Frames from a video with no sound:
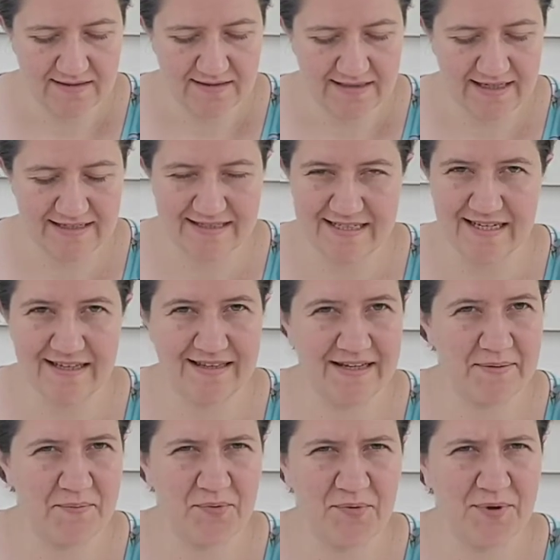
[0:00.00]
that
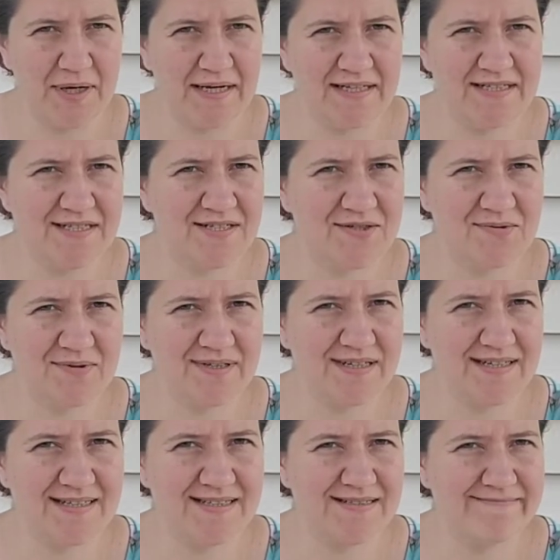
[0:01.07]
teething, boy, it's just really,
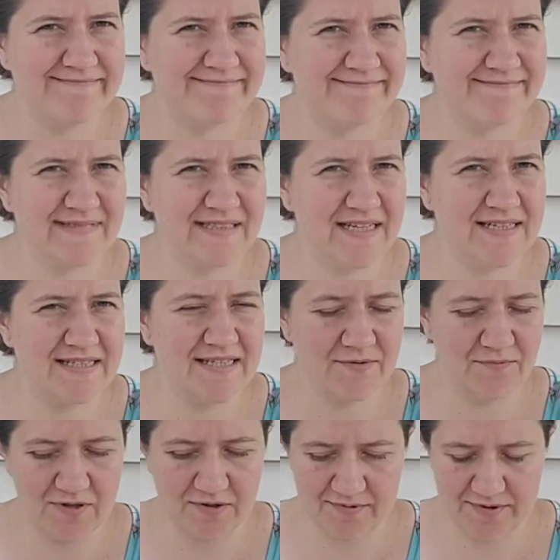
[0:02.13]
it's mm, not
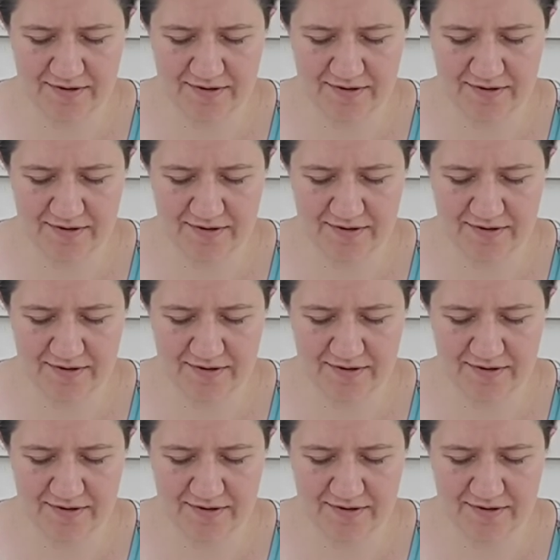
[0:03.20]
sitting well with